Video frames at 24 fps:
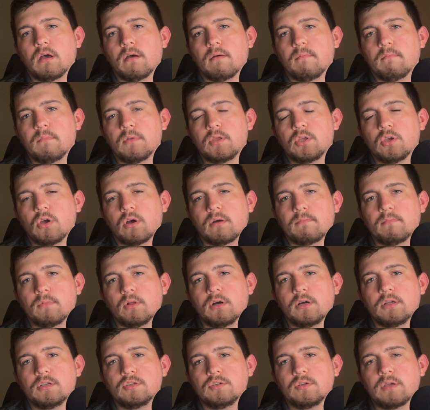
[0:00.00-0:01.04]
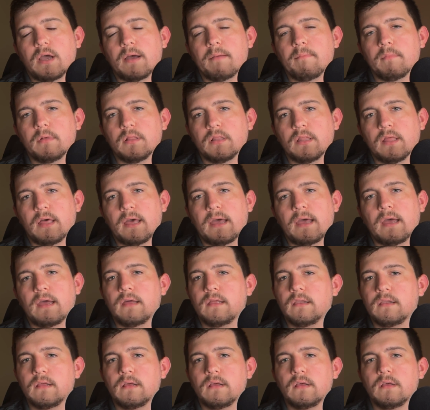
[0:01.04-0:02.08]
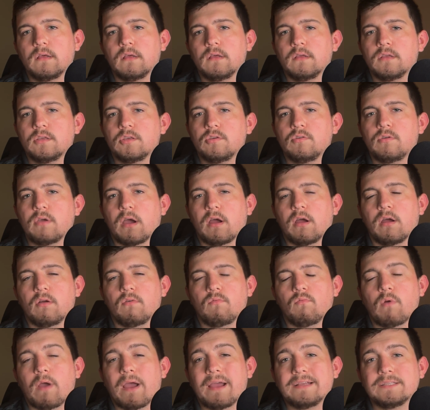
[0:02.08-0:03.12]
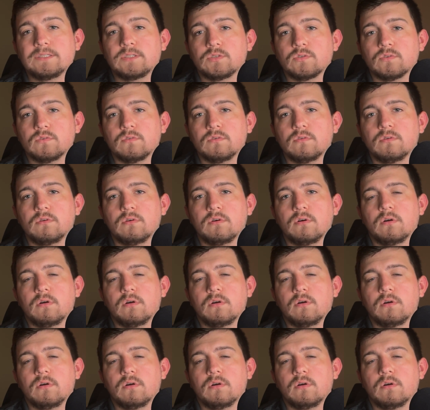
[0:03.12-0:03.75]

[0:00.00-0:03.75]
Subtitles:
Youngblood, you got Millette, you got Reitzel,